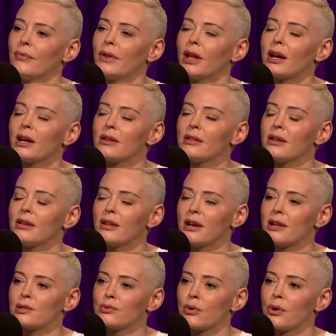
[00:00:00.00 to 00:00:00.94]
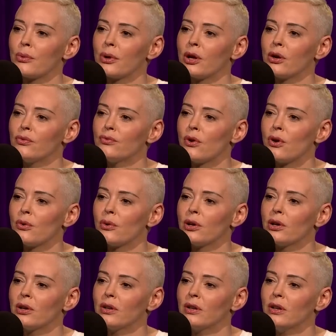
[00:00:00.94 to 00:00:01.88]
And I think that's where we go
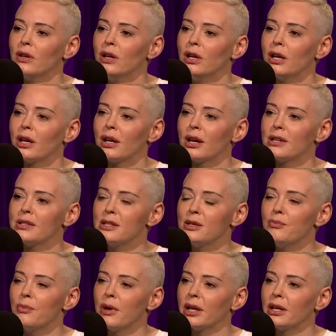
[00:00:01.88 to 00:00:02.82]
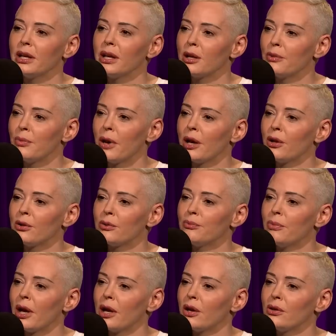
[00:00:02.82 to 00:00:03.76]
forward. And I see men getting better
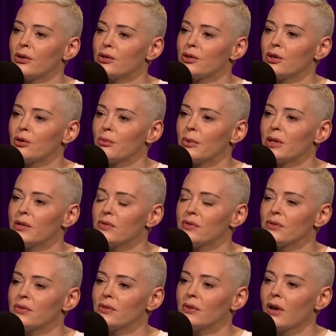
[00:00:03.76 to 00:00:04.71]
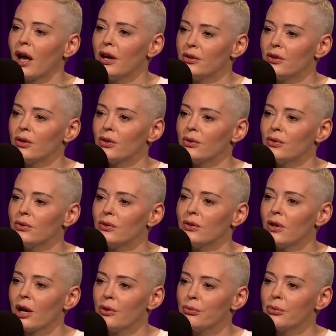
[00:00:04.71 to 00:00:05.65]
and better as humans. I do.
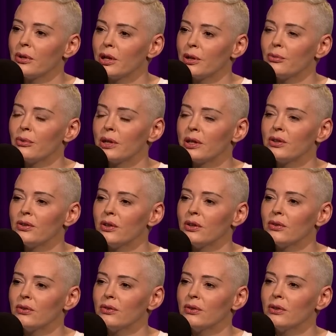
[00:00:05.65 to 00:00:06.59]
I really, really do.